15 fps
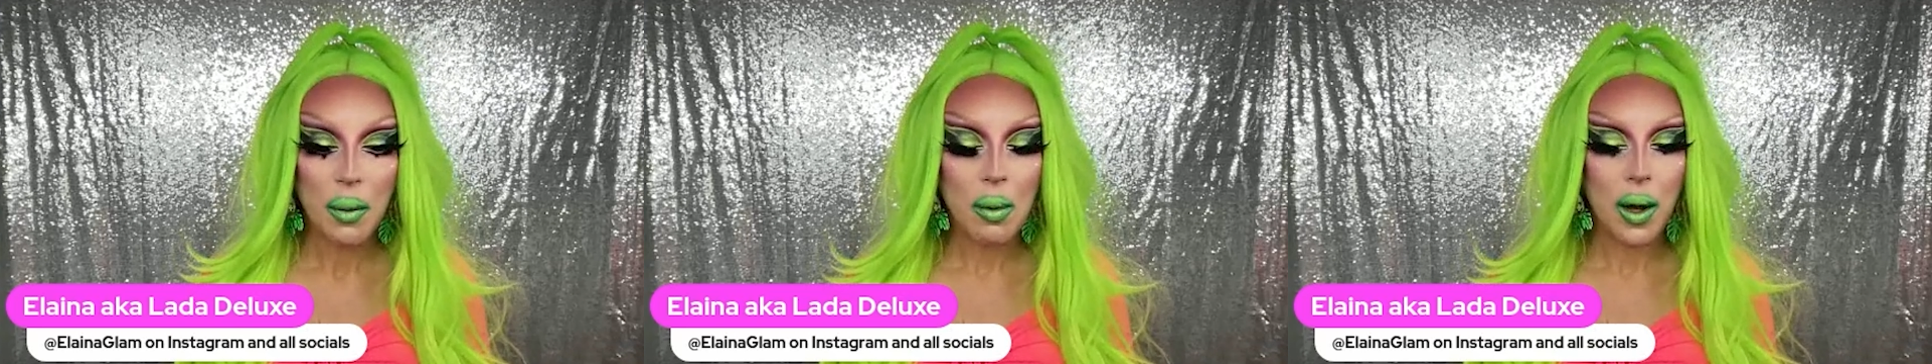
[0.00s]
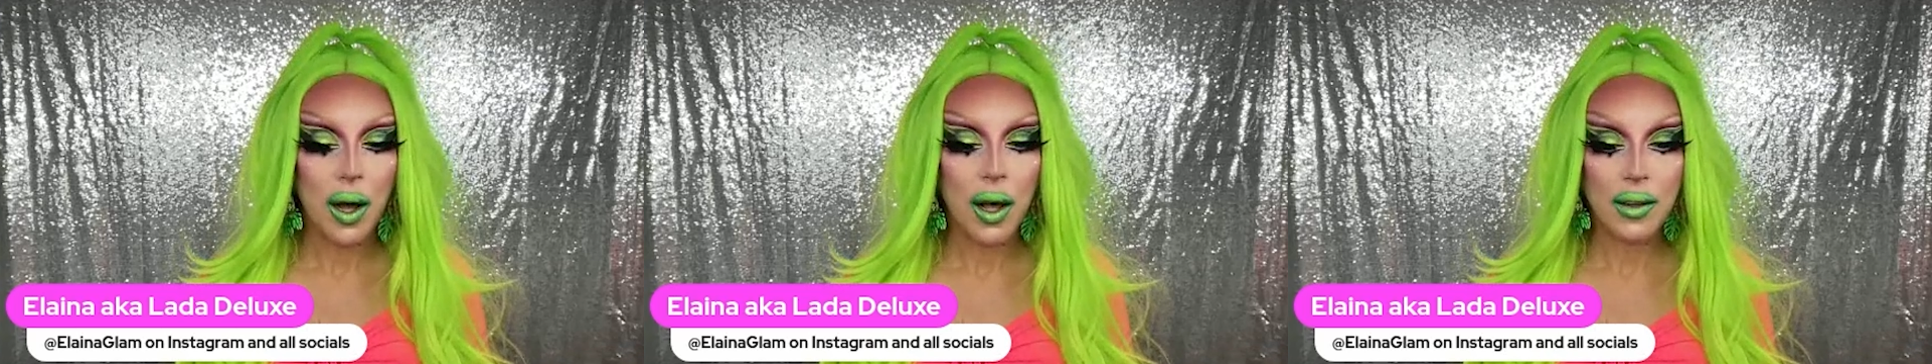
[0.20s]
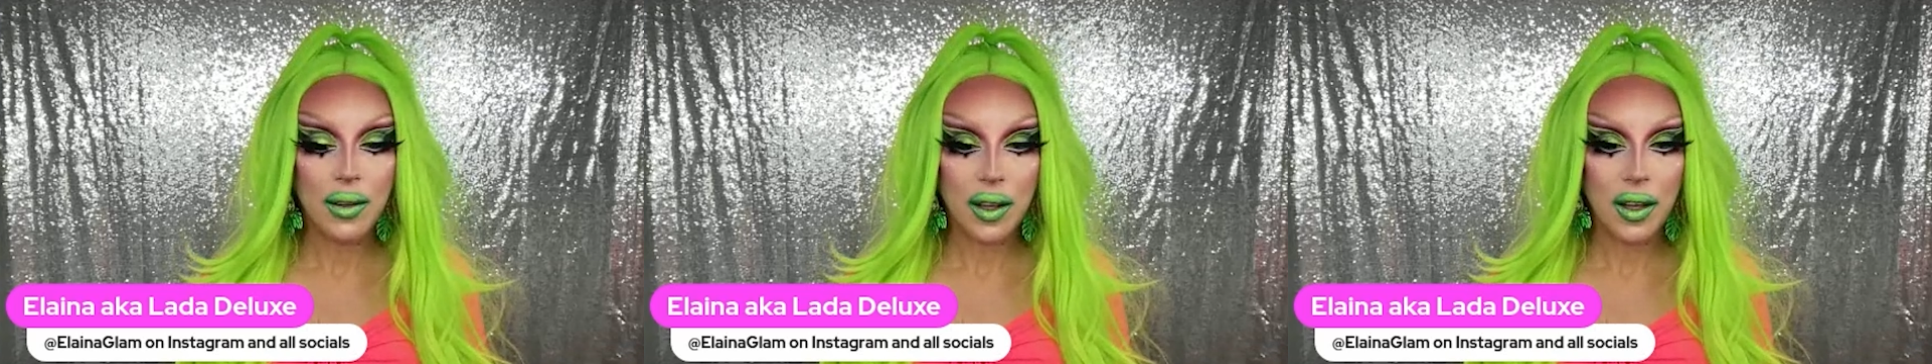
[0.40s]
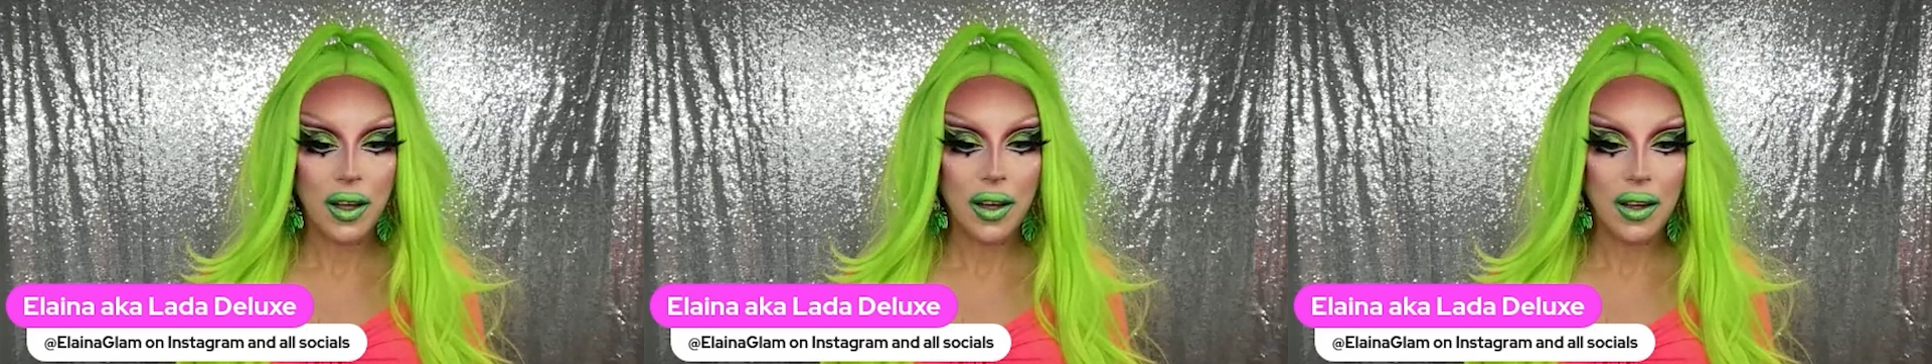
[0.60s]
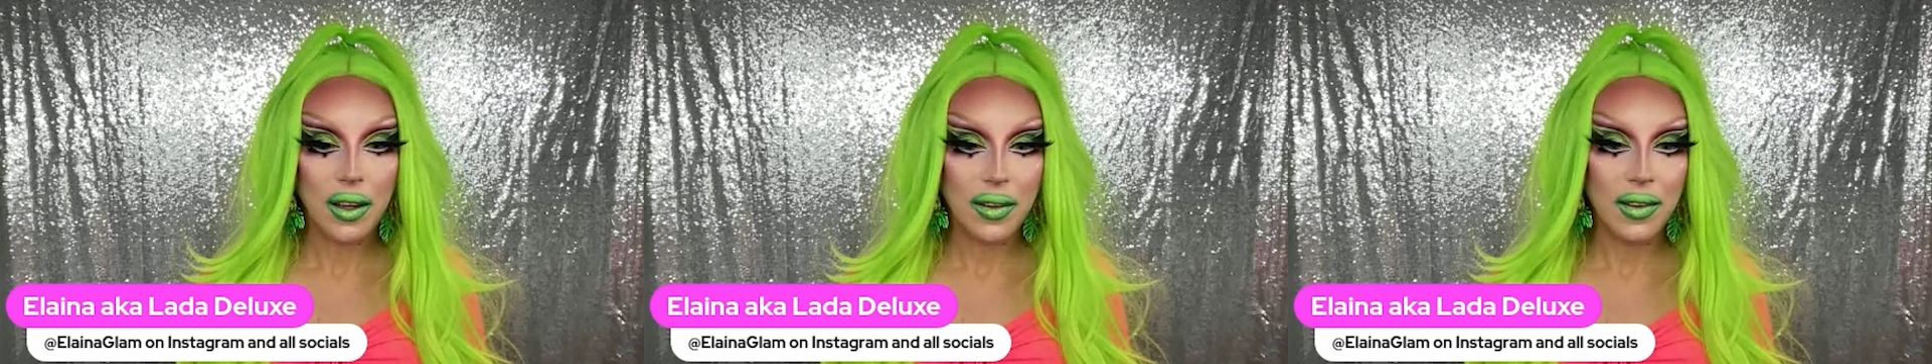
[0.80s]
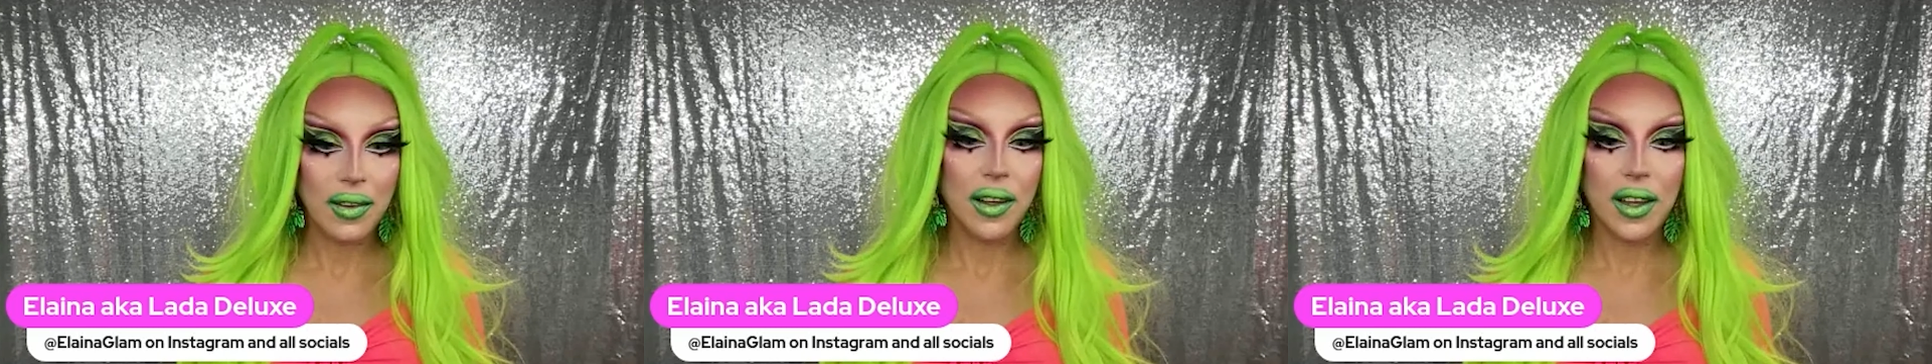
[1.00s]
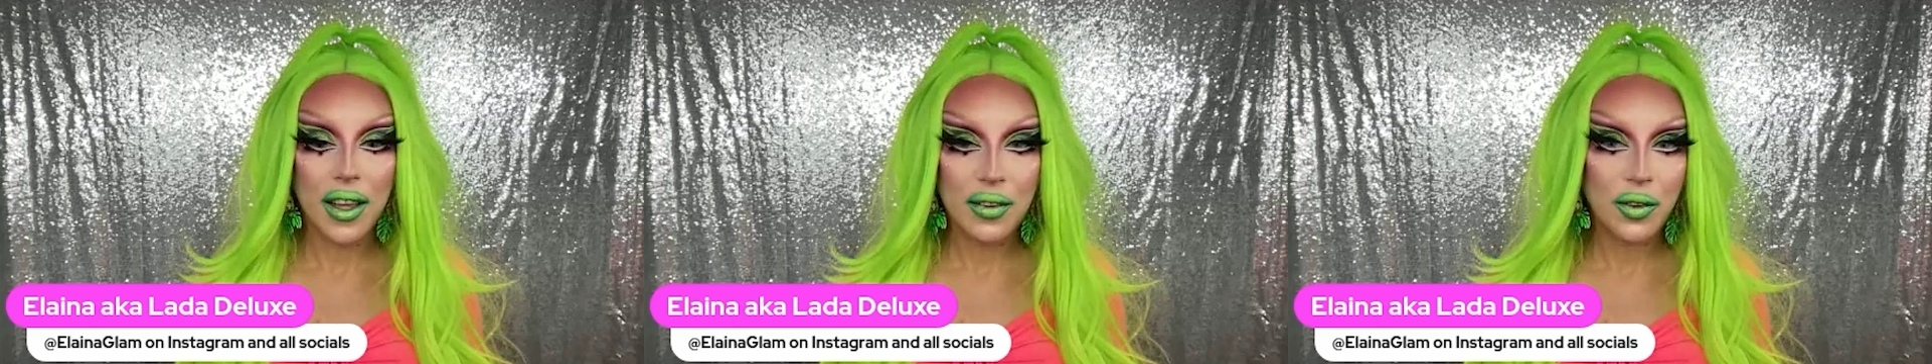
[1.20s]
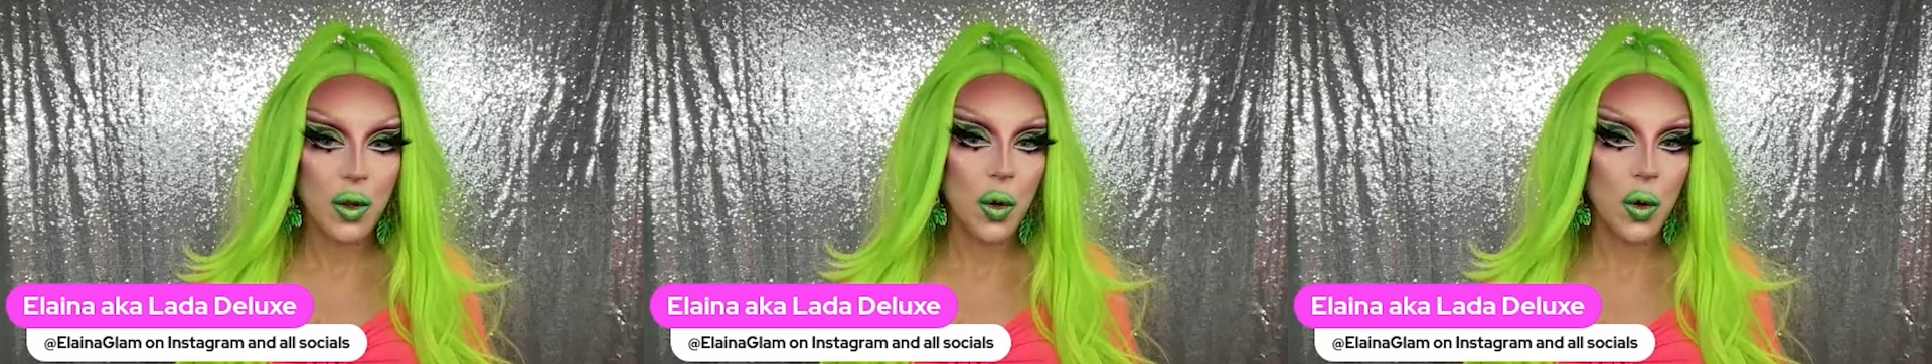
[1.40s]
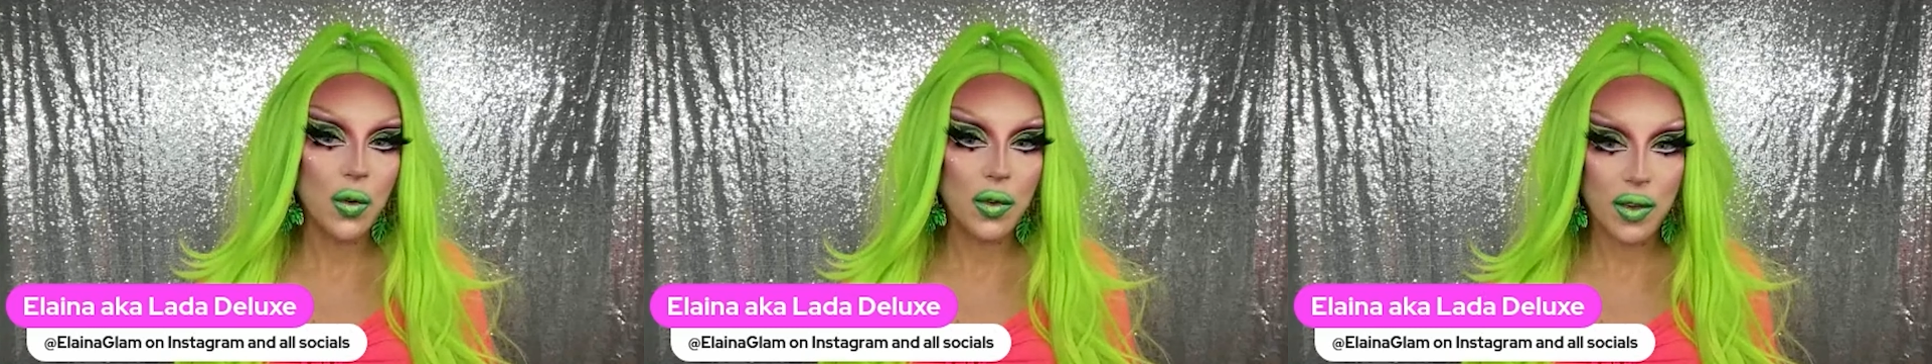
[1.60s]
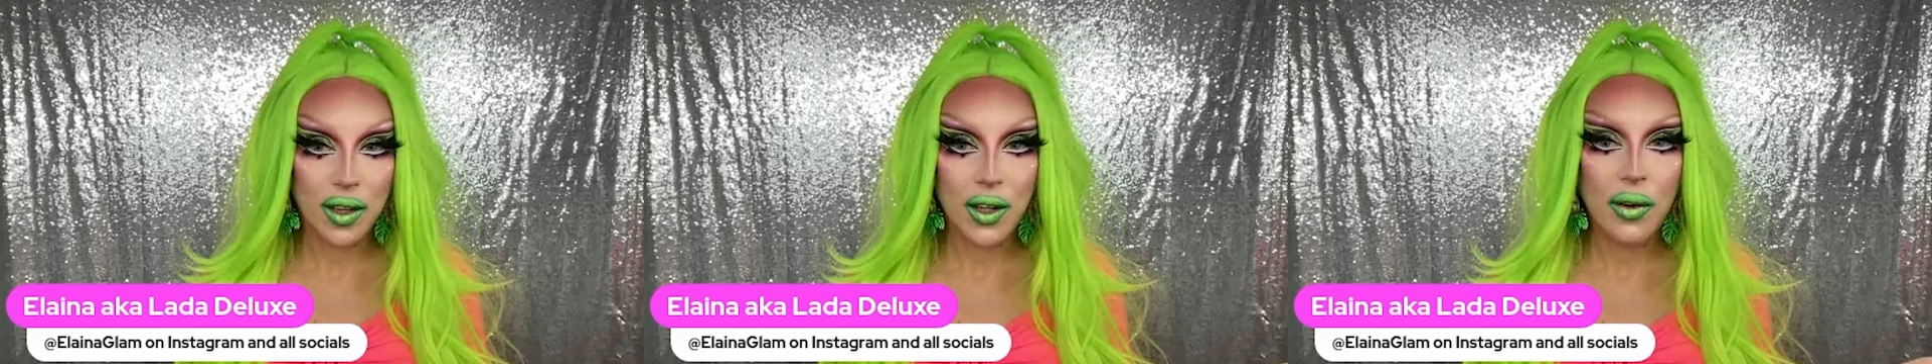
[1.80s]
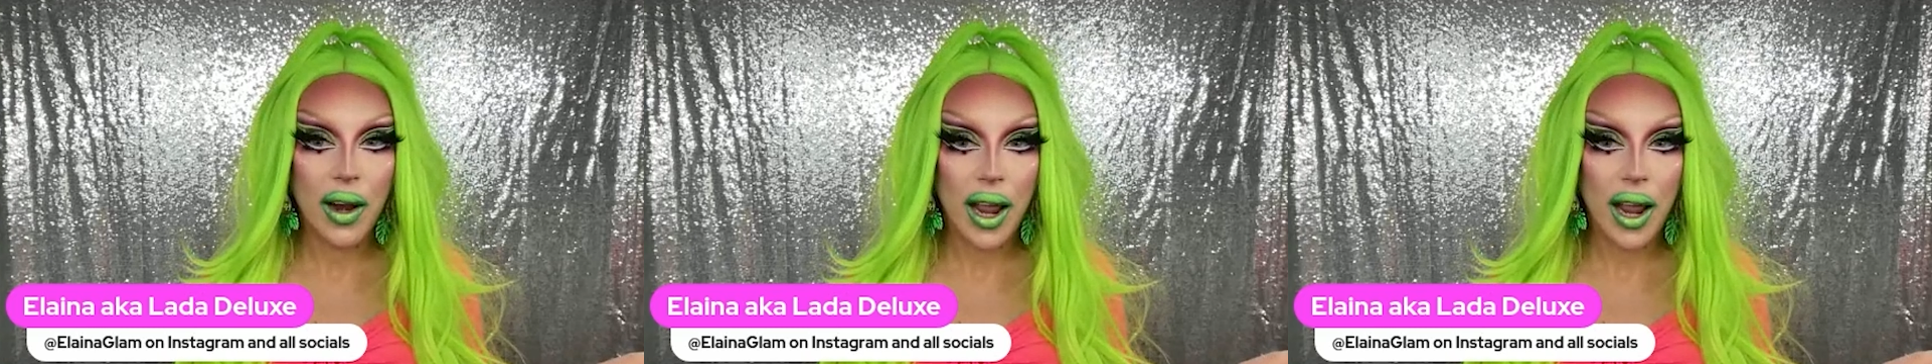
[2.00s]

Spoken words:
But the East Coast,